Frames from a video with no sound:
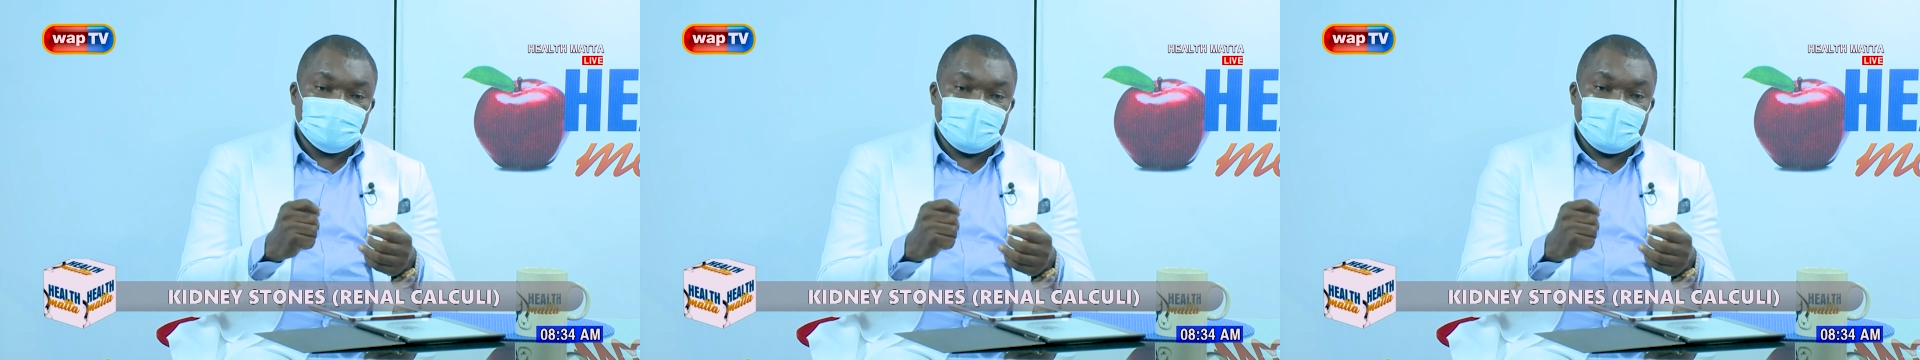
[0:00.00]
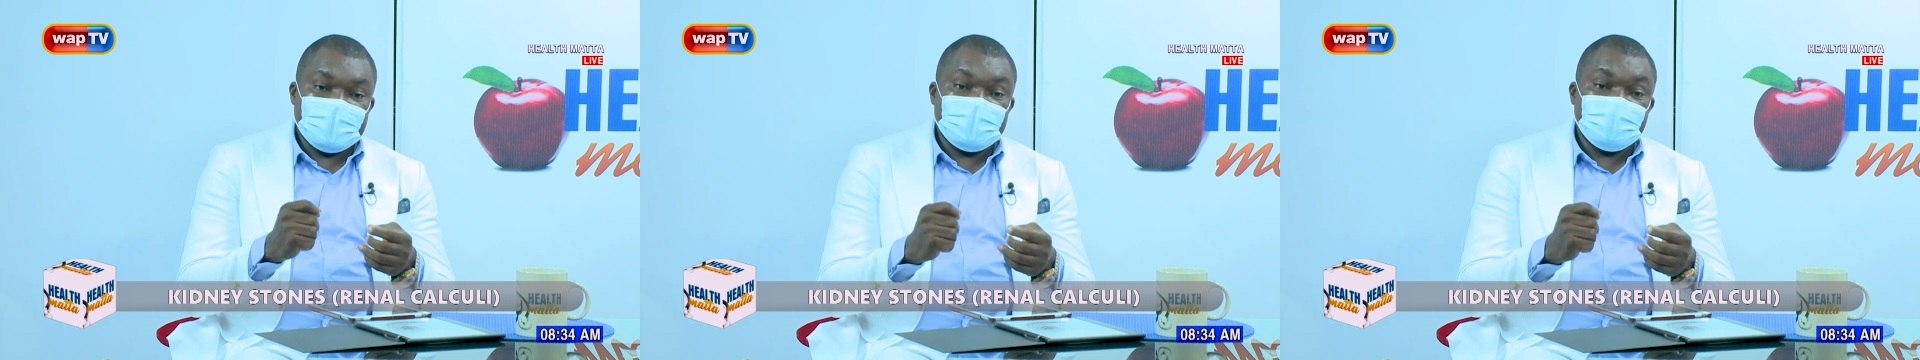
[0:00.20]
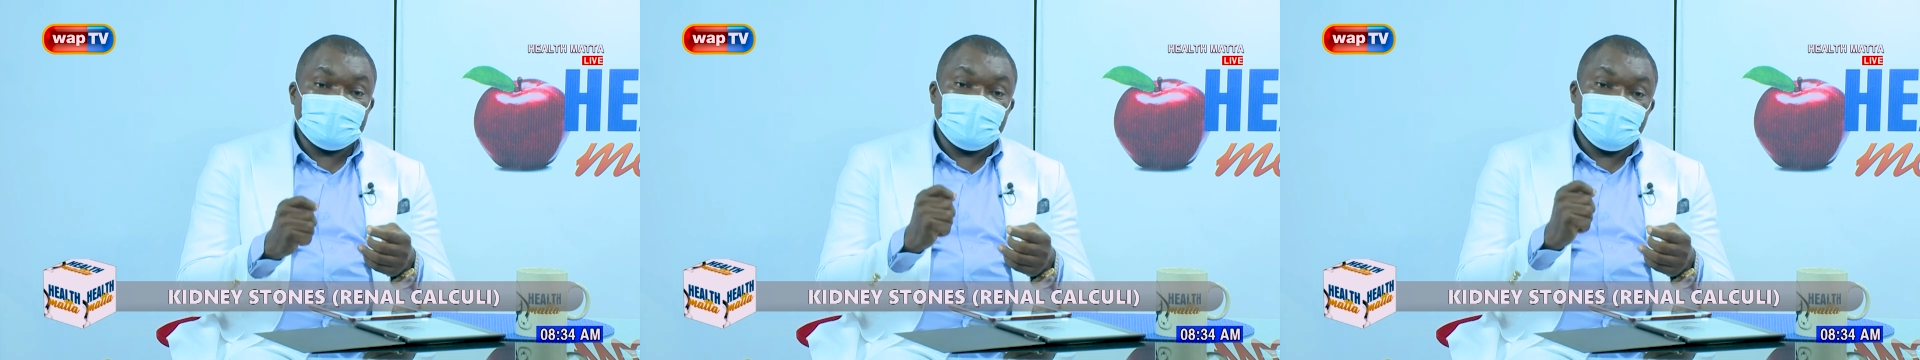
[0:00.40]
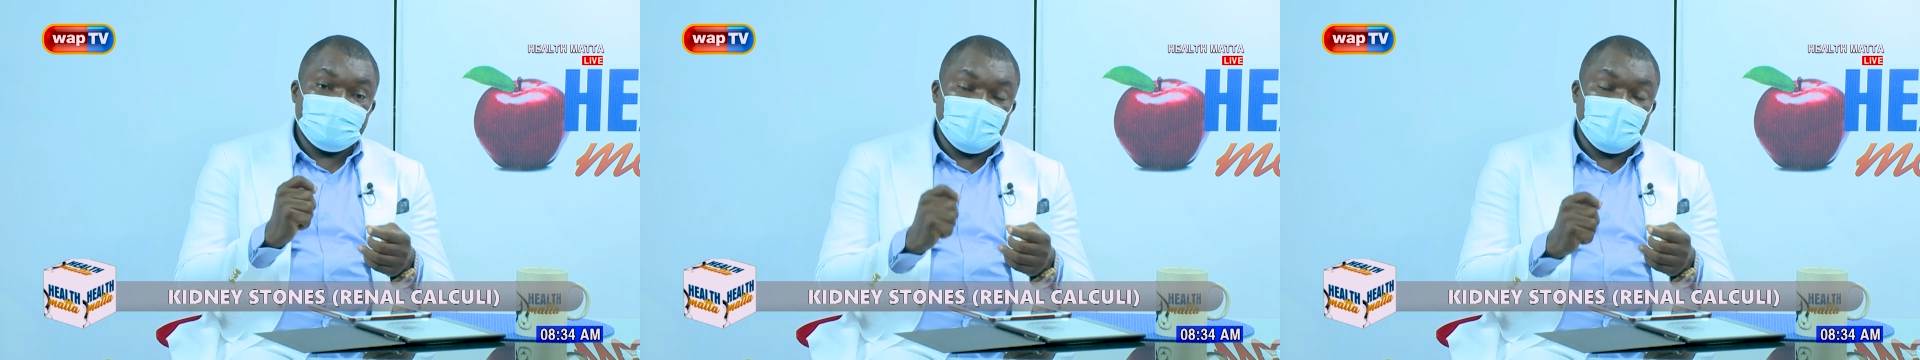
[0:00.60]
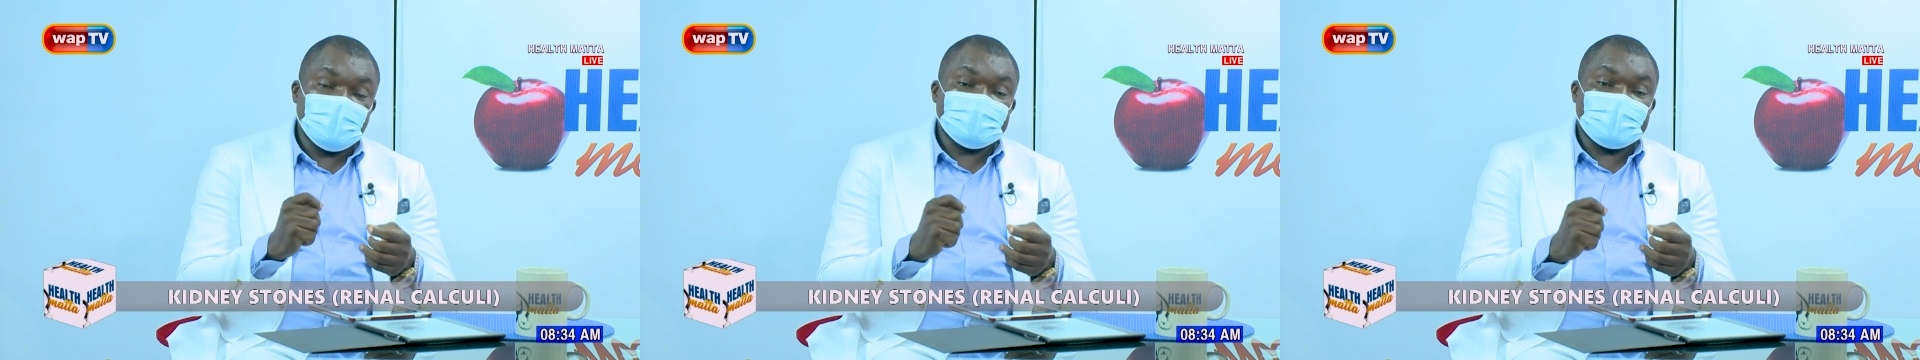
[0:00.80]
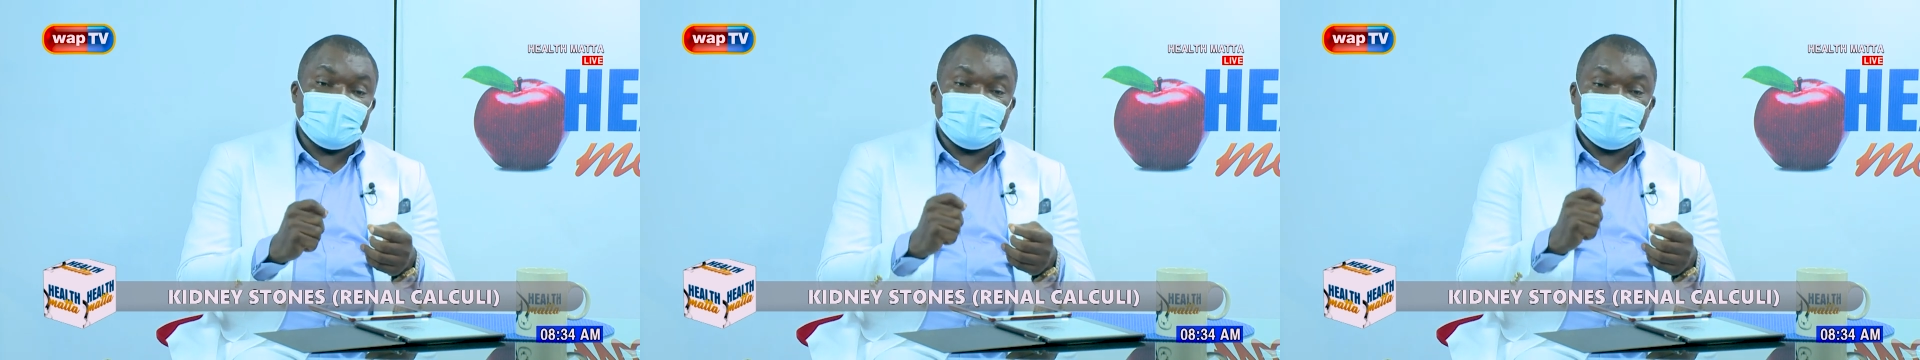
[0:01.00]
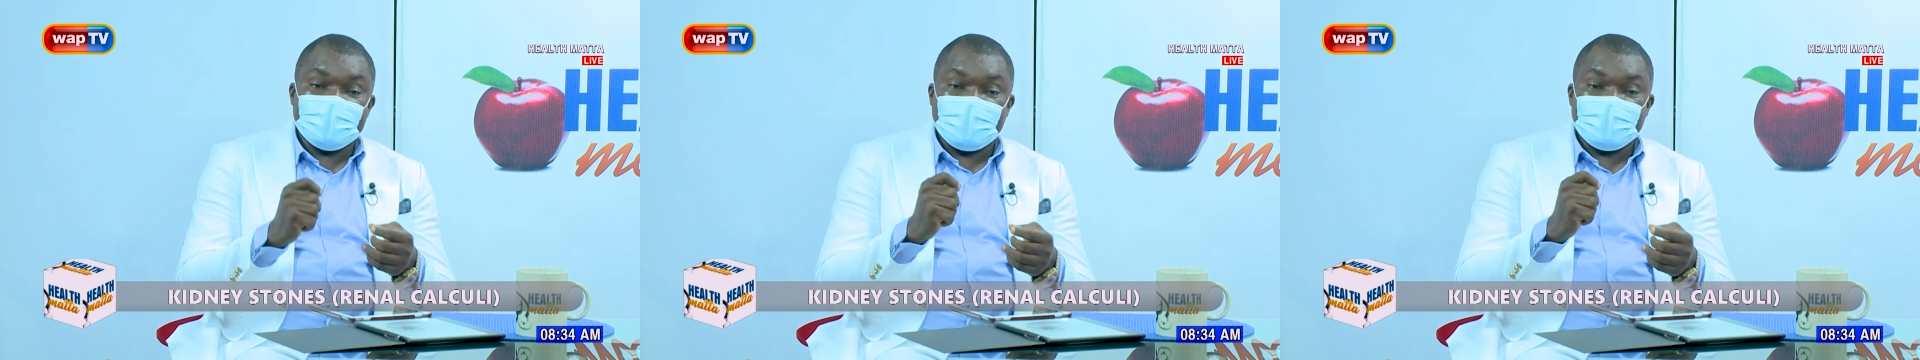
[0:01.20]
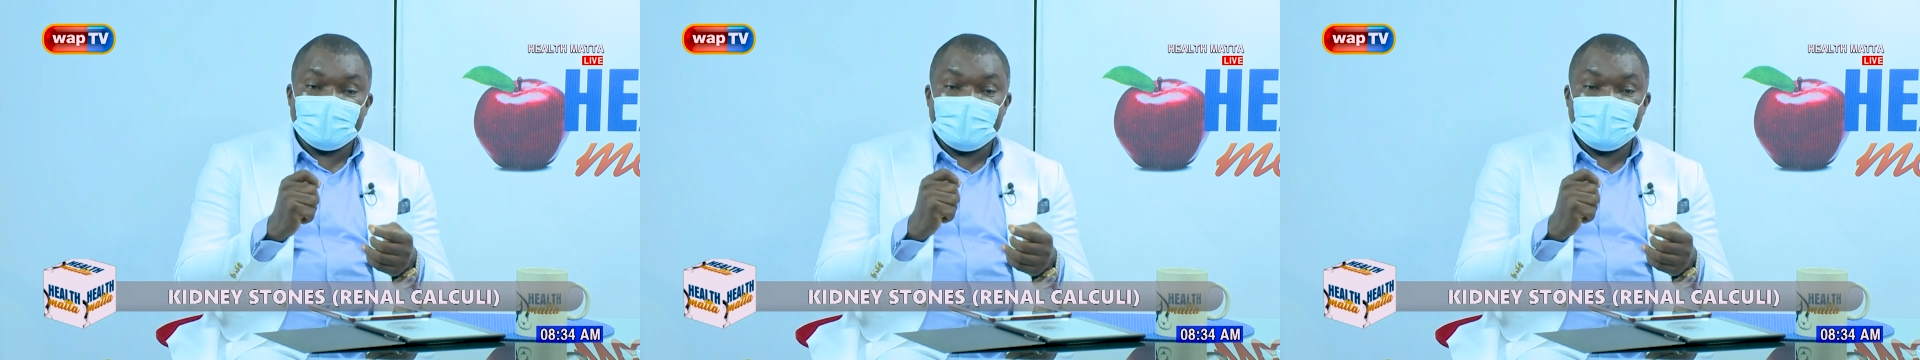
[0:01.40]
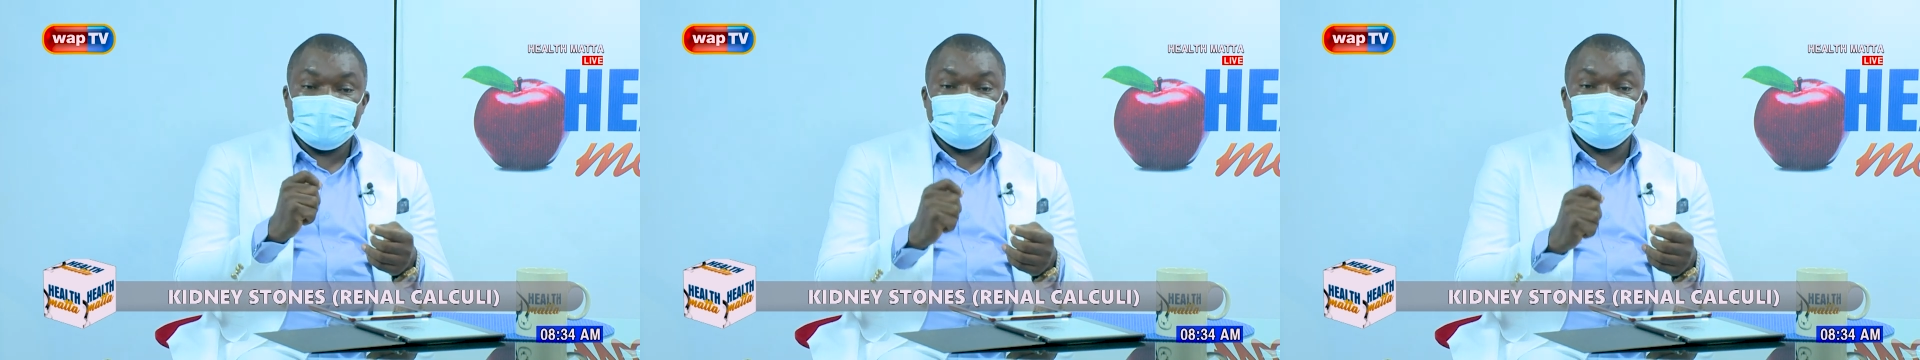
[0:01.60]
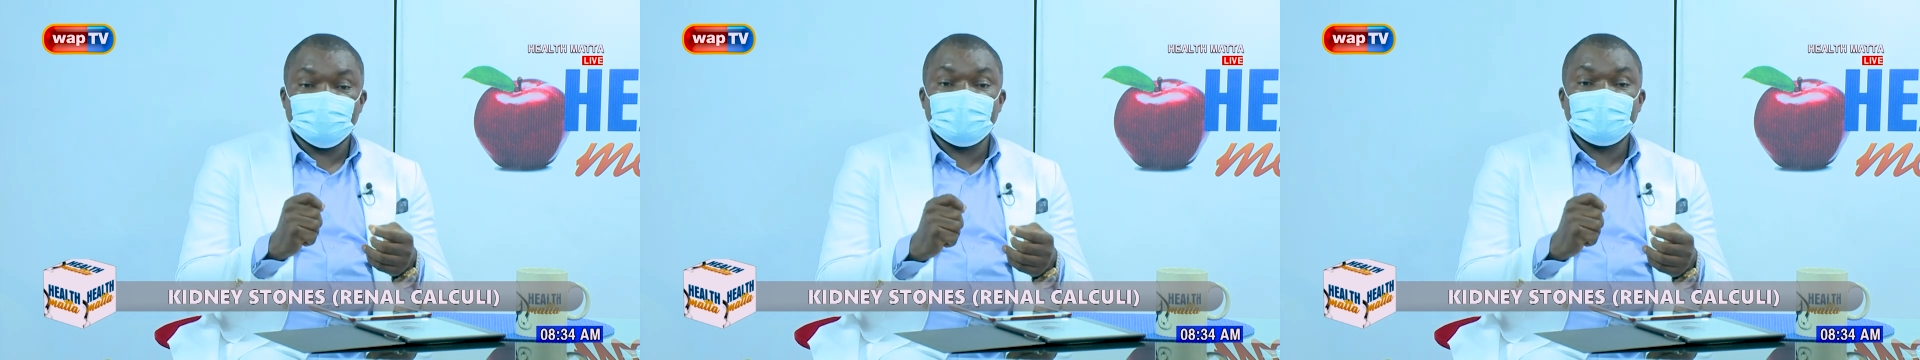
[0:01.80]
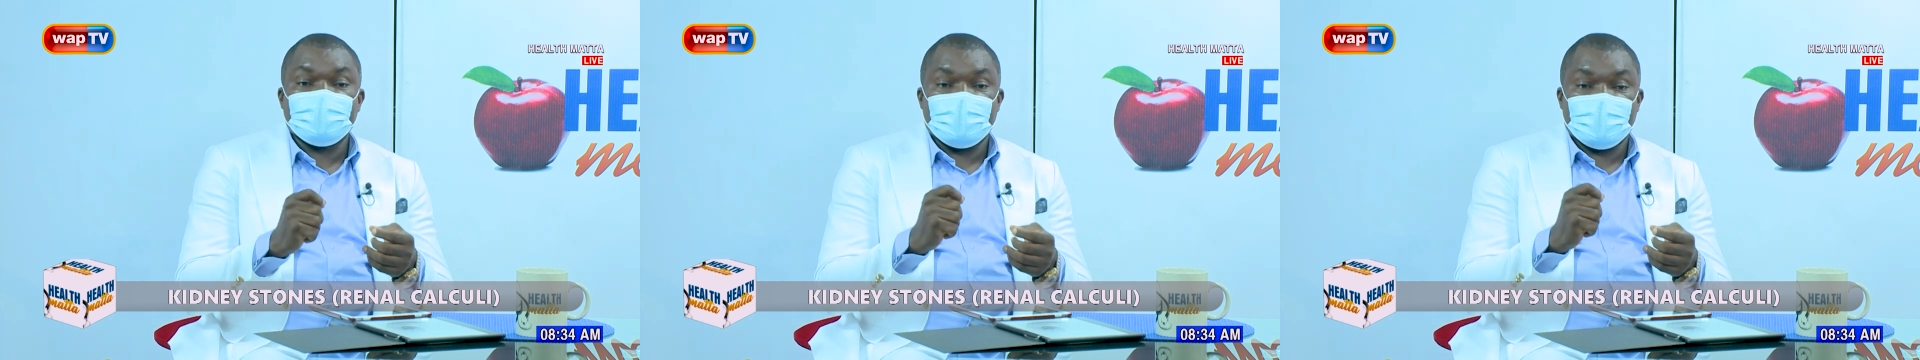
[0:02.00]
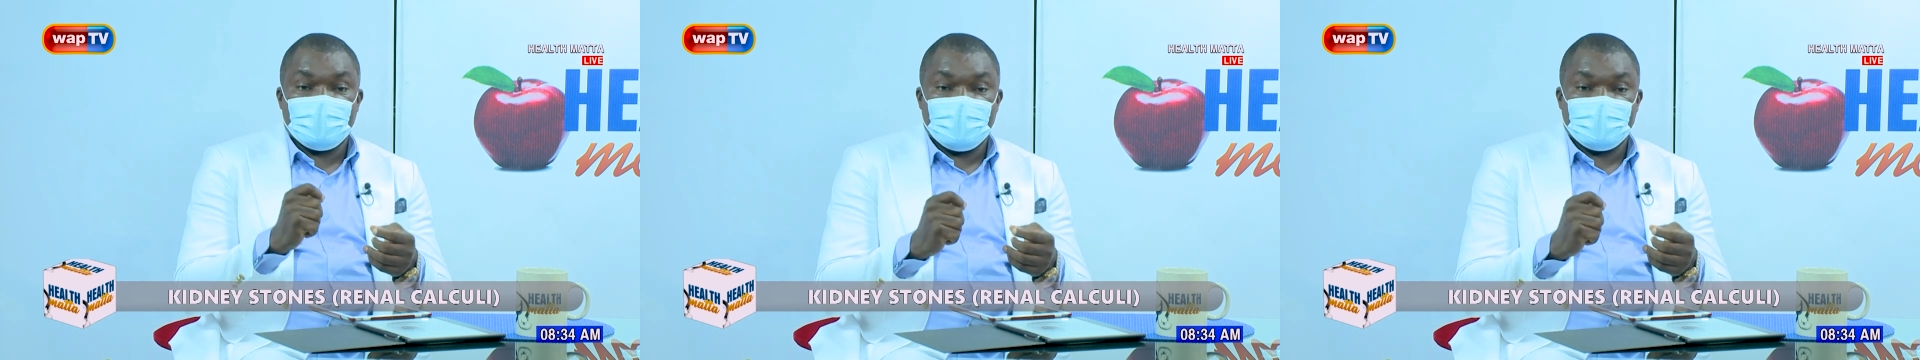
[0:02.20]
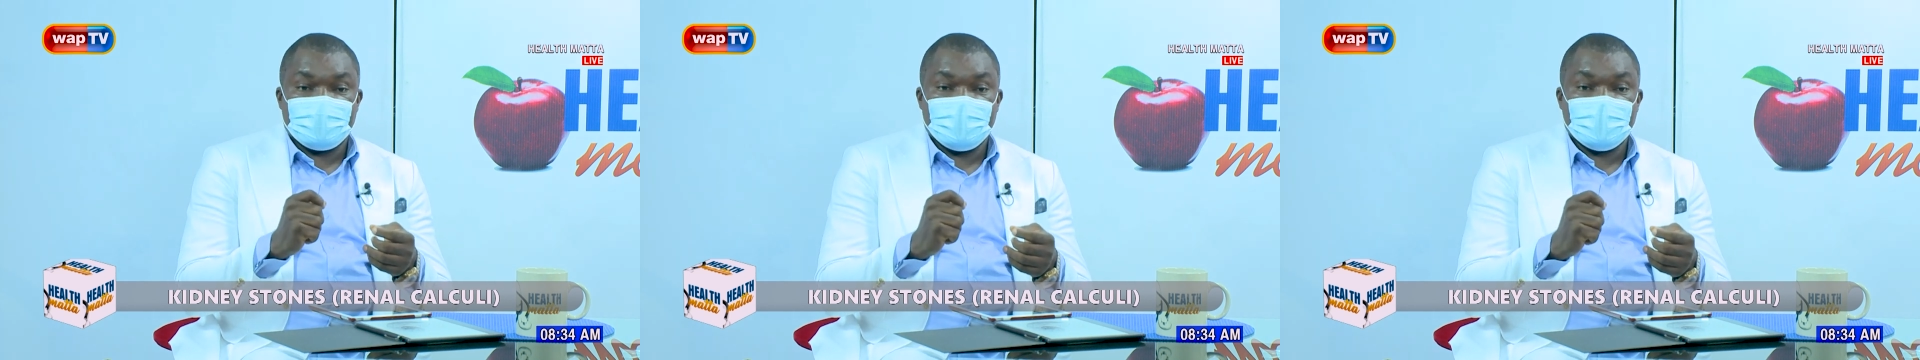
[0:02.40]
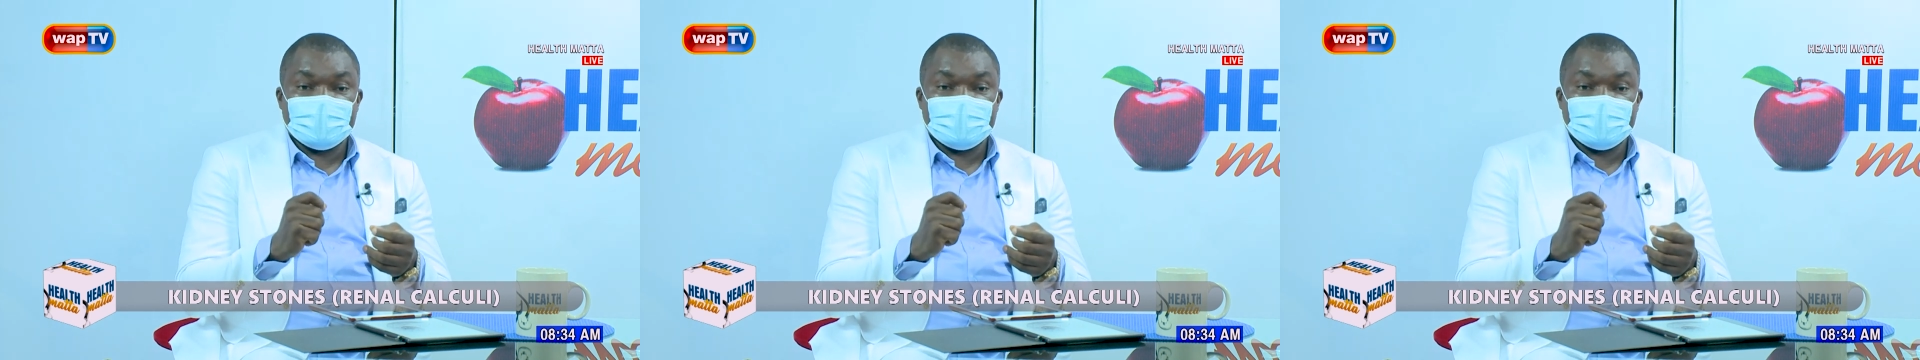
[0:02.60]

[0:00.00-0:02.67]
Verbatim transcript: uh, the, the, ball that, that, that is used for golf.